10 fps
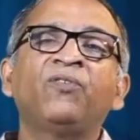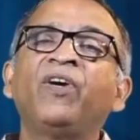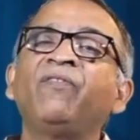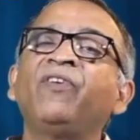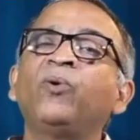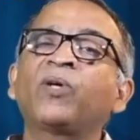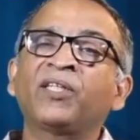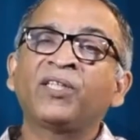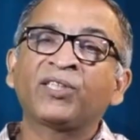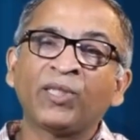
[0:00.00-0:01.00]
when we look
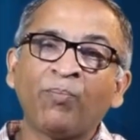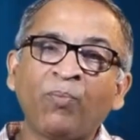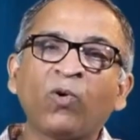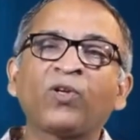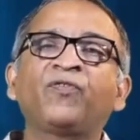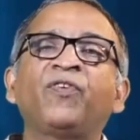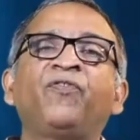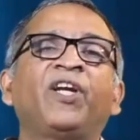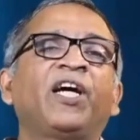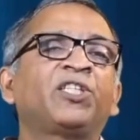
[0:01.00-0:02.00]
at the support of the
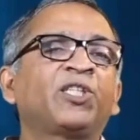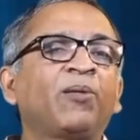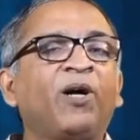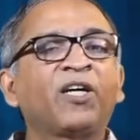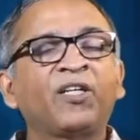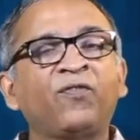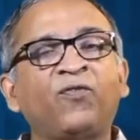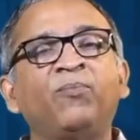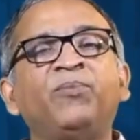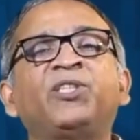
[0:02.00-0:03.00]
financial market
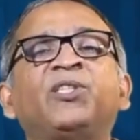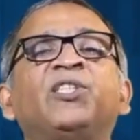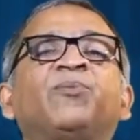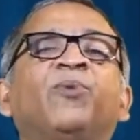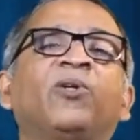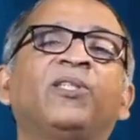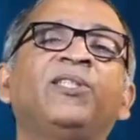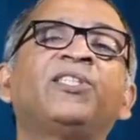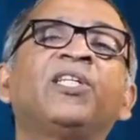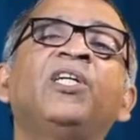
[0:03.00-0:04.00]
for business
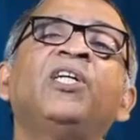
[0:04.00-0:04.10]
models.